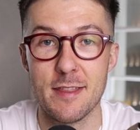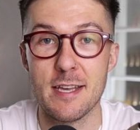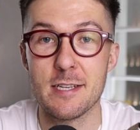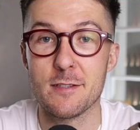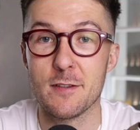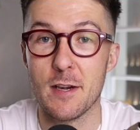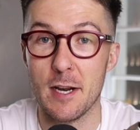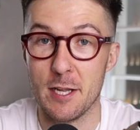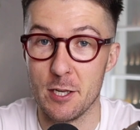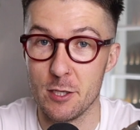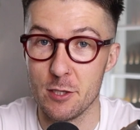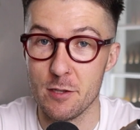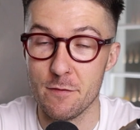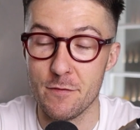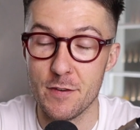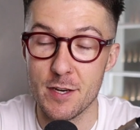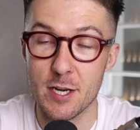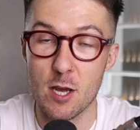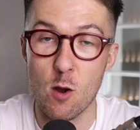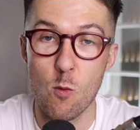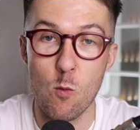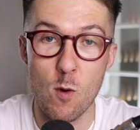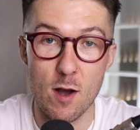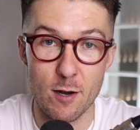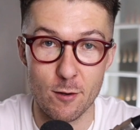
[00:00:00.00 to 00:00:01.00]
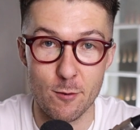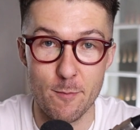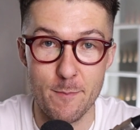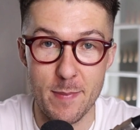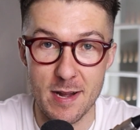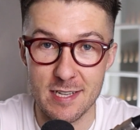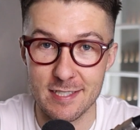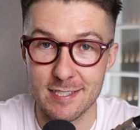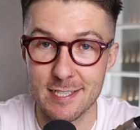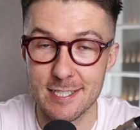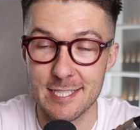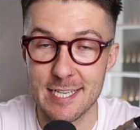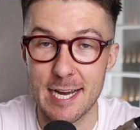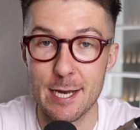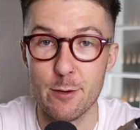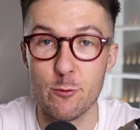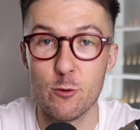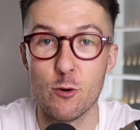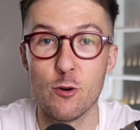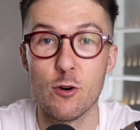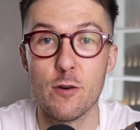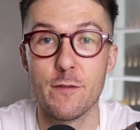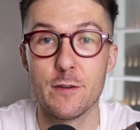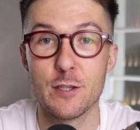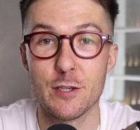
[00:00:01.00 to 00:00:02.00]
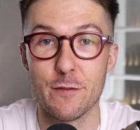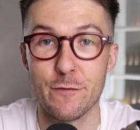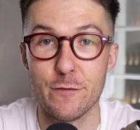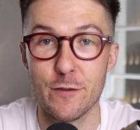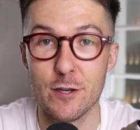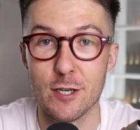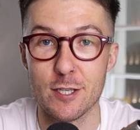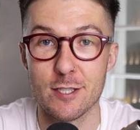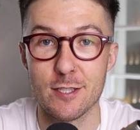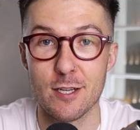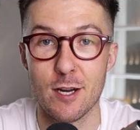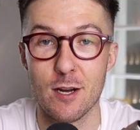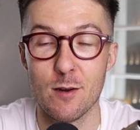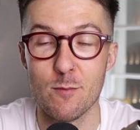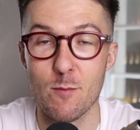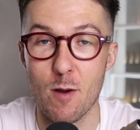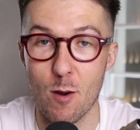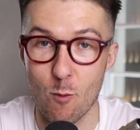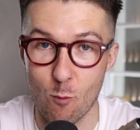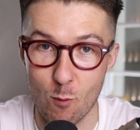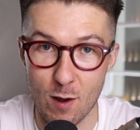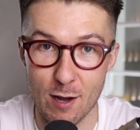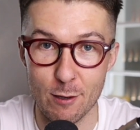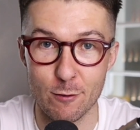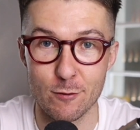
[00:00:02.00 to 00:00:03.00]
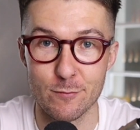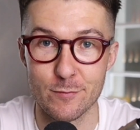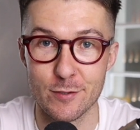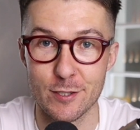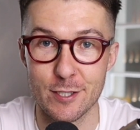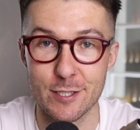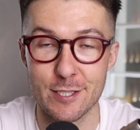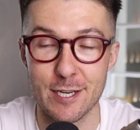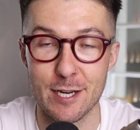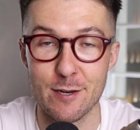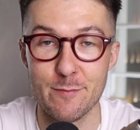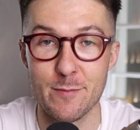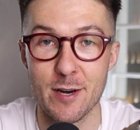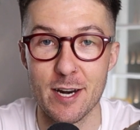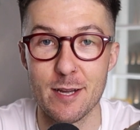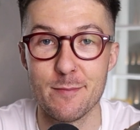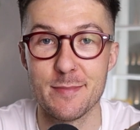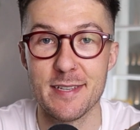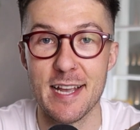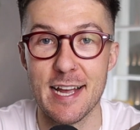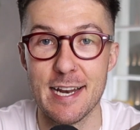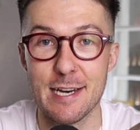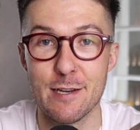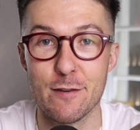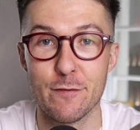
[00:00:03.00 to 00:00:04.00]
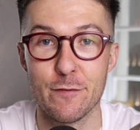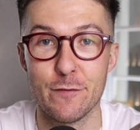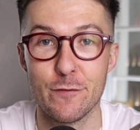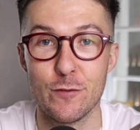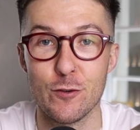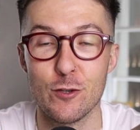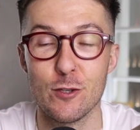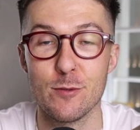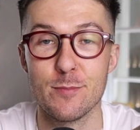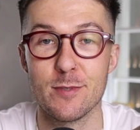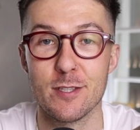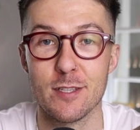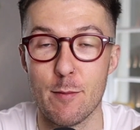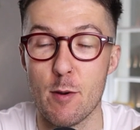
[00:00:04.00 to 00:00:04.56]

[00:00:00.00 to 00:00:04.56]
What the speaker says: Thanks for clicking on the video. Welcome back to the channel, or if it's your first time, welcome to the channel. My name's Elliot Forbes.